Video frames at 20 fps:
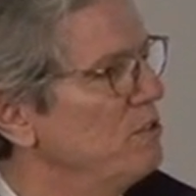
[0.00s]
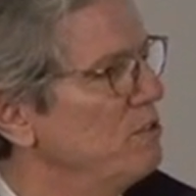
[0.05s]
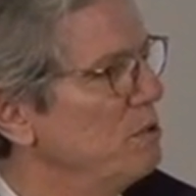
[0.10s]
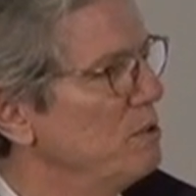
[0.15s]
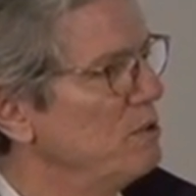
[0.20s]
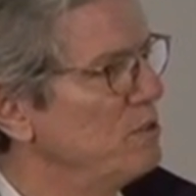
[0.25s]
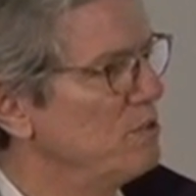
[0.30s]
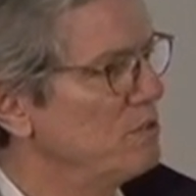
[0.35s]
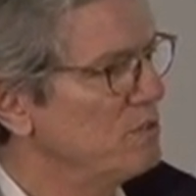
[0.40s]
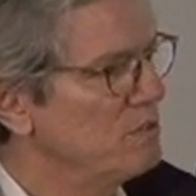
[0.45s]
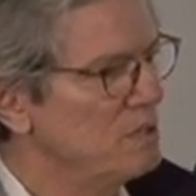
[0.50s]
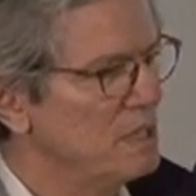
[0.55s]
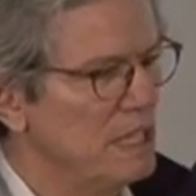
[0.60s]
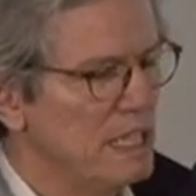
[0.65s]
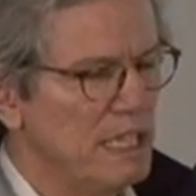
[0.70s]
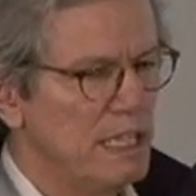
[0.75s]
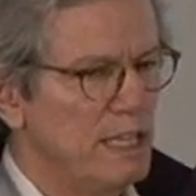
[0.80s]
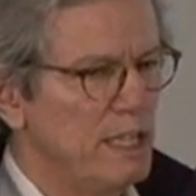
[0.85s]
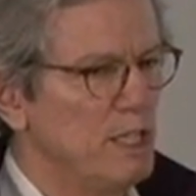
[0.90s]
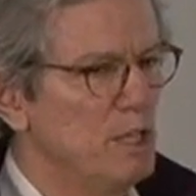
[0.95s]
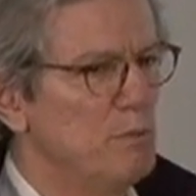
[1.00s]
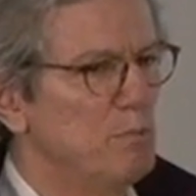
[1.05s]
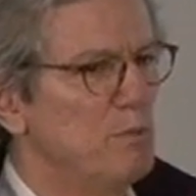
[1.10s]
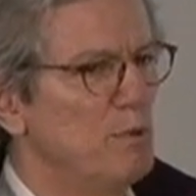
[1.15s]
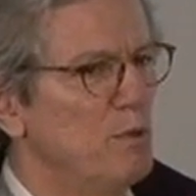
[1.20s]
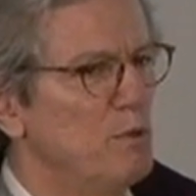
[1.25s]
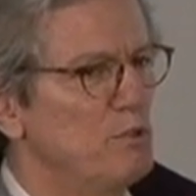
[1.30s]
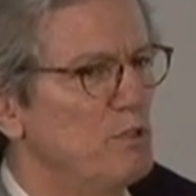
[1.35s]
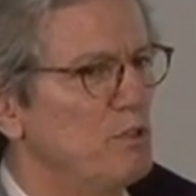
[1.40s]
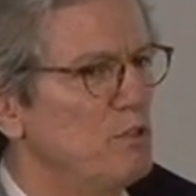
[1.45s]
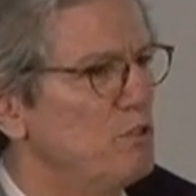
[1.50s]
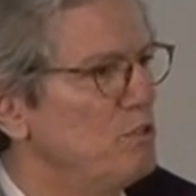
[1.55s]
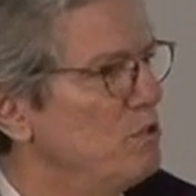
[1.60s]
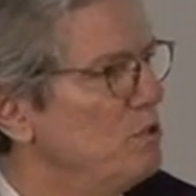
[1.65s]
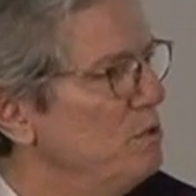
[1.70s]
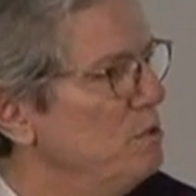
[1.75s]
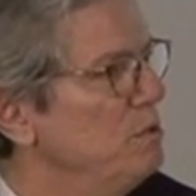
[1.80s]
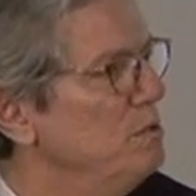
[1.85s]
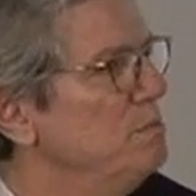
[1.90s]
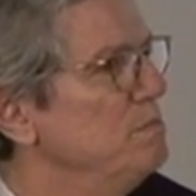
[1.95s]
So it's their approach is
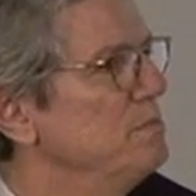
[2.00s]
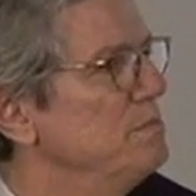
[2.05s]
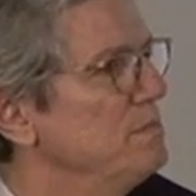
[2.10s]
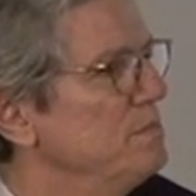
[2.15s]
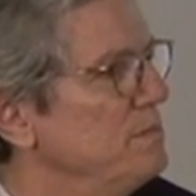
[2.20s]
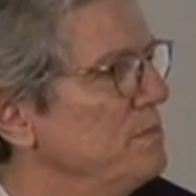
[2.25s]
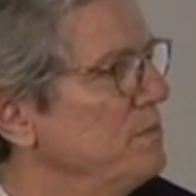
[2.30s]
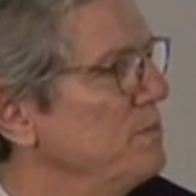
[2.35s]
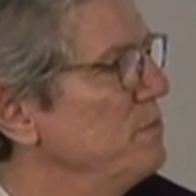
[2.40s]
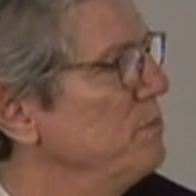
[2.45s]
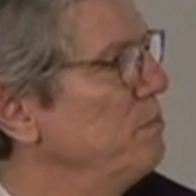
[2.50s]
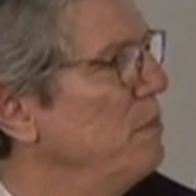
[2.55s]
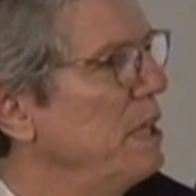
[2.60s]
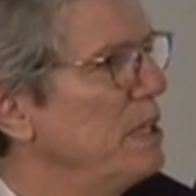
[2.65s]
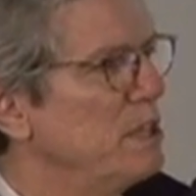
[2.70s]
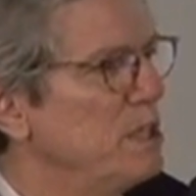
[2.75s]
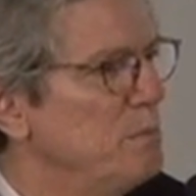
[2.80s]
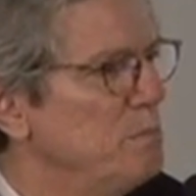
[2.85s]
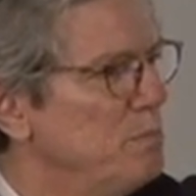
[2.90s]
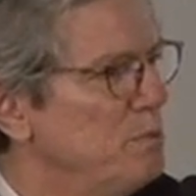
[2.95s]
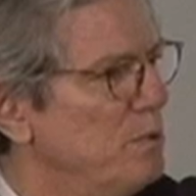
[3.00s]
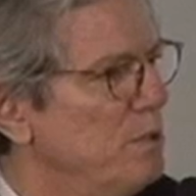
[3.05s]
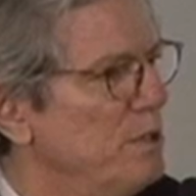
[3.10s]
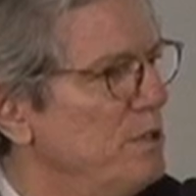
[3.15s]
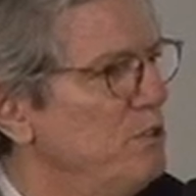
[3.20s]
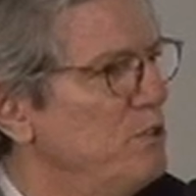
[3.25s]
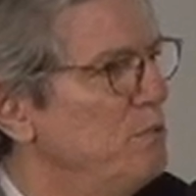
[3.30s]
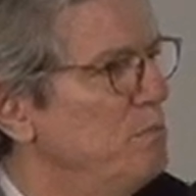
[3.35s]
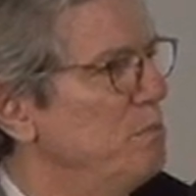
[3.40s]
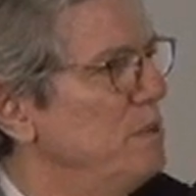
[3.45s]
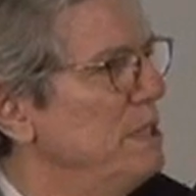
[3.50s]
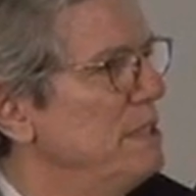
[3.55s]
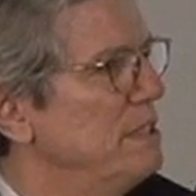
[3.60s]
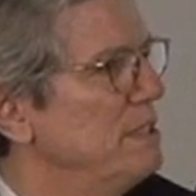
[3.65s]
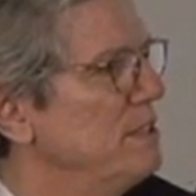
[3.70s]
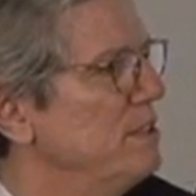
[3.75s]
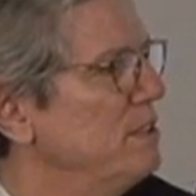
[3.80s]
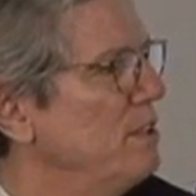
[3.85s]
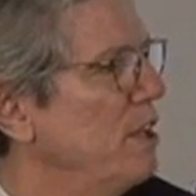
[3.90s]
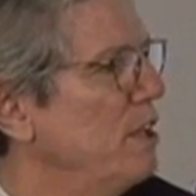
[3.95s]
to make their points, but
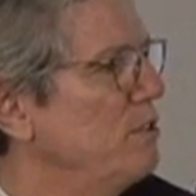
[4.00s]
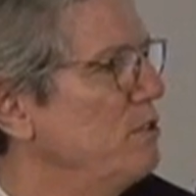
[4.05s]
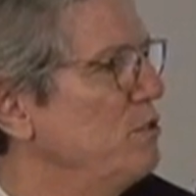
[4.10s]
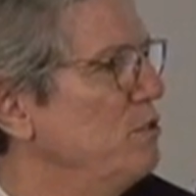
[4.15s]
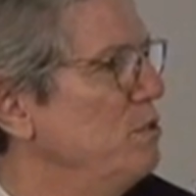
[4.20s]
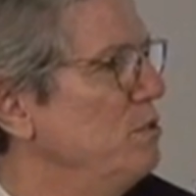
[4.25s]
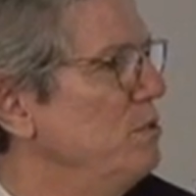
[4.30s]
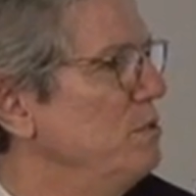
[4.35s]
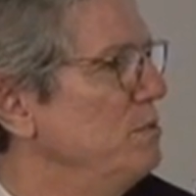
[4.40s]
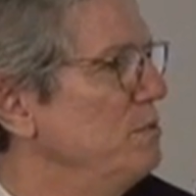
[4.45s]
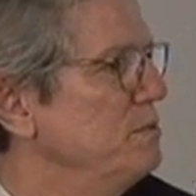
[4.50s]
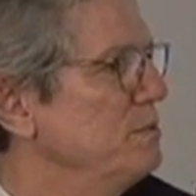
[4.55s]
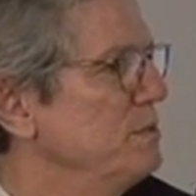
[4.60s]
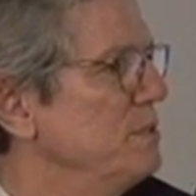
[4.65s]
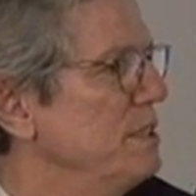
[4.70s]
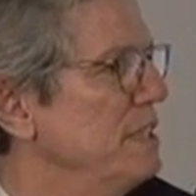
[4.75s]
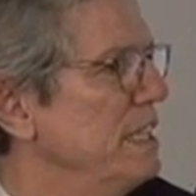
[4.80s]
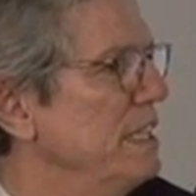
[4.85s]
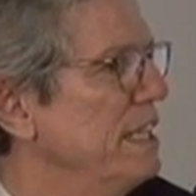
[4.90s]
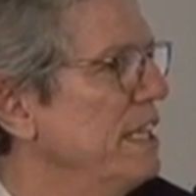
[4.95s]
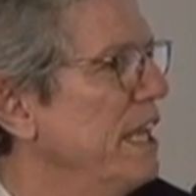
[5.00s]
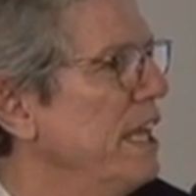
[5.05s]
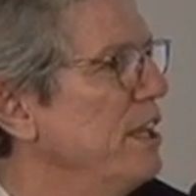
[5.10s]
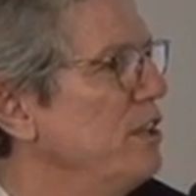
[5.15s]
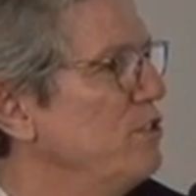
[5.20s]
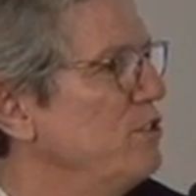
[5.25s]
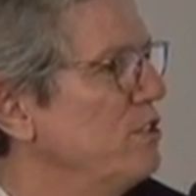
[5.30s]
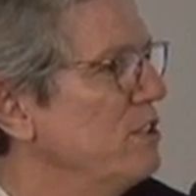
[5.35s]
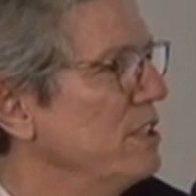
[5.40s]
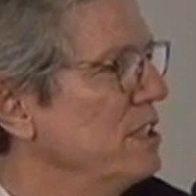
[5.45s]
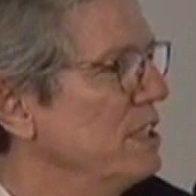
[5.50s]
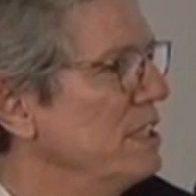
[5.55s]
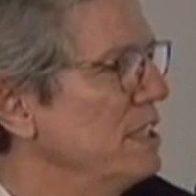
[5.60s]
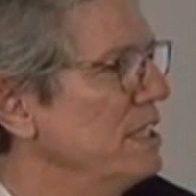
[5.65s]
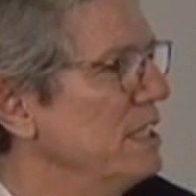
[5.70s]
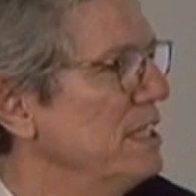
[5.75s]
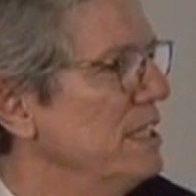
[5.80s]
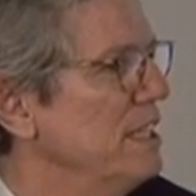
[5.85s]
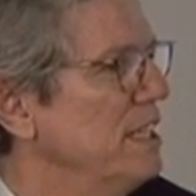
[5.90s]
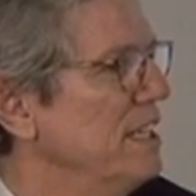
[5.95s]
not to engage in
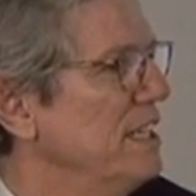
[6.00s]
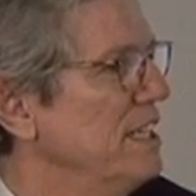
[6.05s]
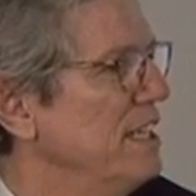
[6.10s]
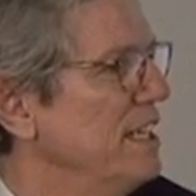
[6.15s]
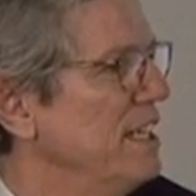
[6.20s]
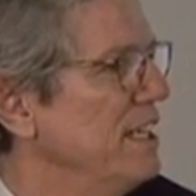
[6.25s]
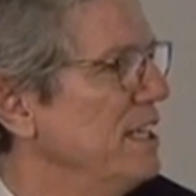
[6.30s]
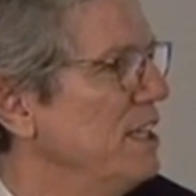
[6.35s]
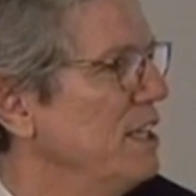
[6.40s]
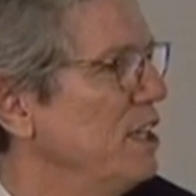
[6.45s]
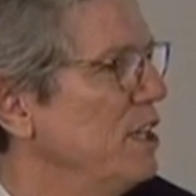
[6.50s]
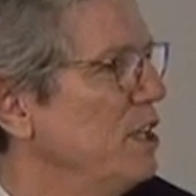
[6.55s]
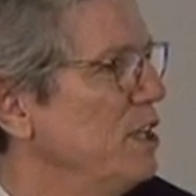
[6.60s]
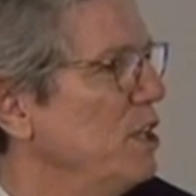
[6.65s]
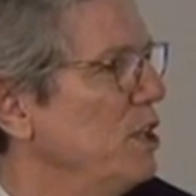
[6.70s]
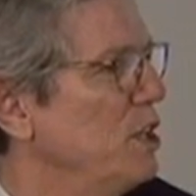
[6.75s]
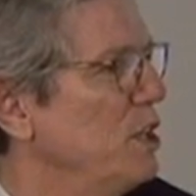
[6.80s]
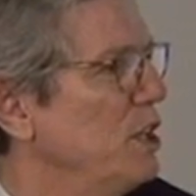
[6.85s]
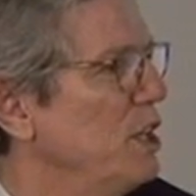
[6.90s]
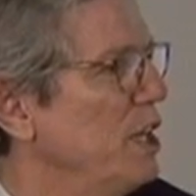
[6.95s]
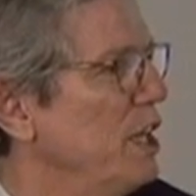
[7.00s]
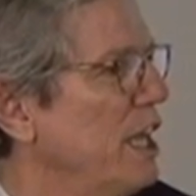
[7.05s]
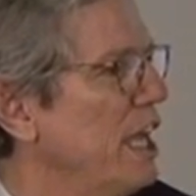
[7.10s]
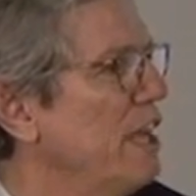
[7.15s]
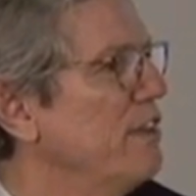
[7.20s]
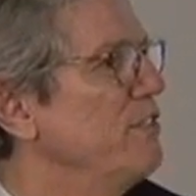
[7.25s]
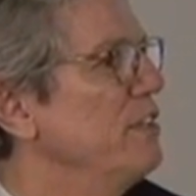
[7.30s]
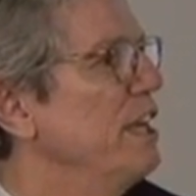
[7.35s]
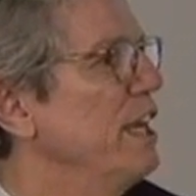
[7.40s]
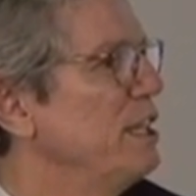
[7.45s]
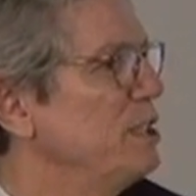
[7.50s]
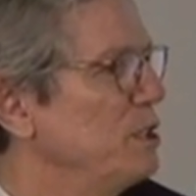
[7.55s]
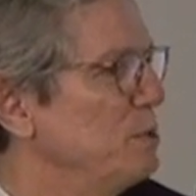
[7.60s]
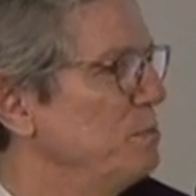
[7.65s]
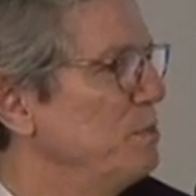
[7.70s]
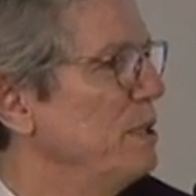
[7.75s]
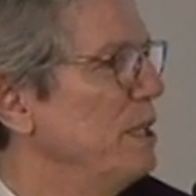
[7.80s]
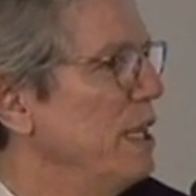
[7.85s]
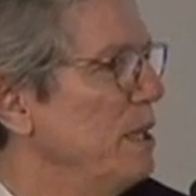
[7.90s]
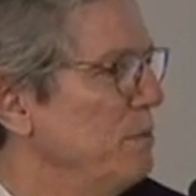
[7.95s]

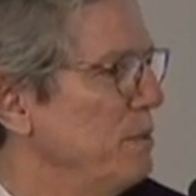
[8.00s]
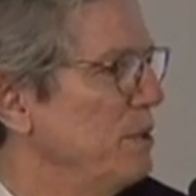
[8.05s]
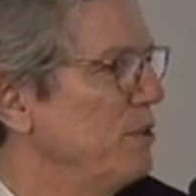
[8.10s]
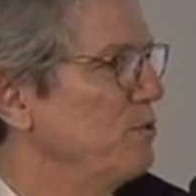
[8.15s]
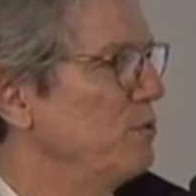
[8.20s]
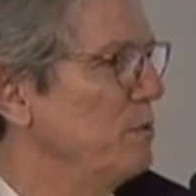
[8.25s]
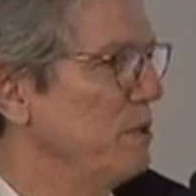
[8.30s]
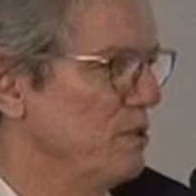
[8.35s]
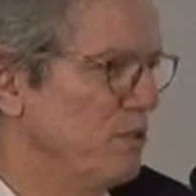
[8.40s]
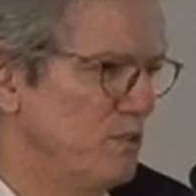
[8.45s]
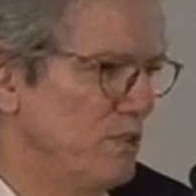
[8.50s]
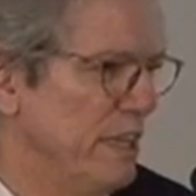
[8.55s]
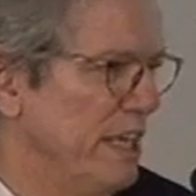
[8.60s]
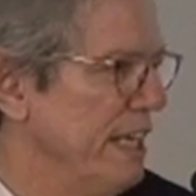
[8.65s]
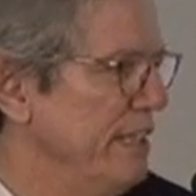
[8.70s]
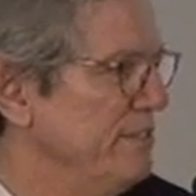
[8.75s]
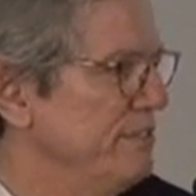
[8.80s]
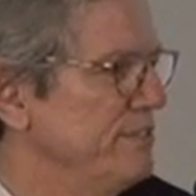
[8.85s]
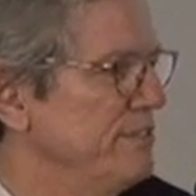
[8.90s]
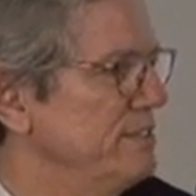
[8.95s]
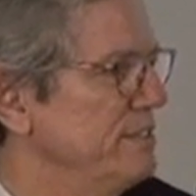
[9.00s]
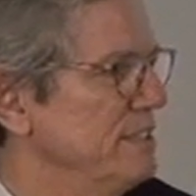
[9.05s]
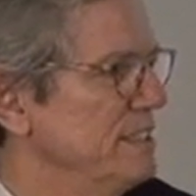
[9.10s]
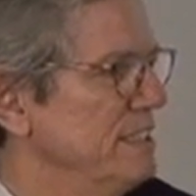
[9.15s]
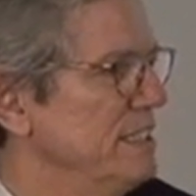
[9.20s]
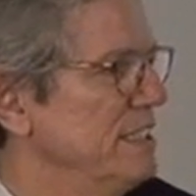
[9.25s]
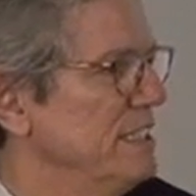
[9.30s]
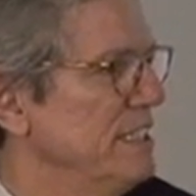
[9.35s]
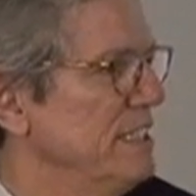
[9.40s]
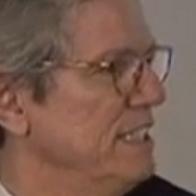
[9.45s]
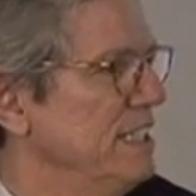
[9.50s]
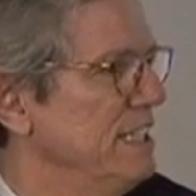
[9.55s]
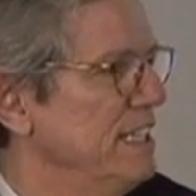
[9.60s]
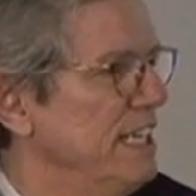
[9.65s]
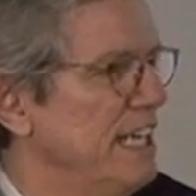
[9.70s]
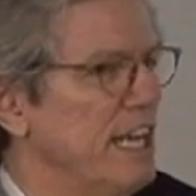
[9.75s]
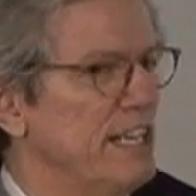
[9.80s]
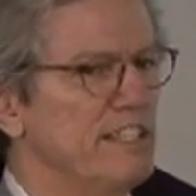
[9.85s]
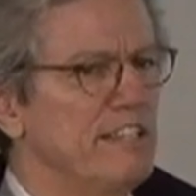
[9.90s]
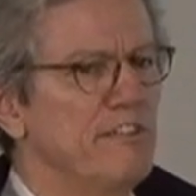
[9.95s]
heavy-handed polemics with staff,
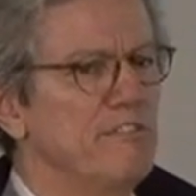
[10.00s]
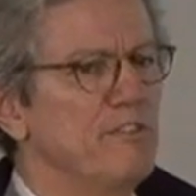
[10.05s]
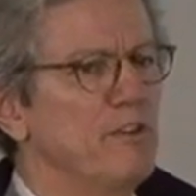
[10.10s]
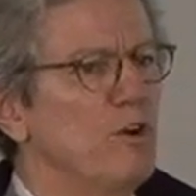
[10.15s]
and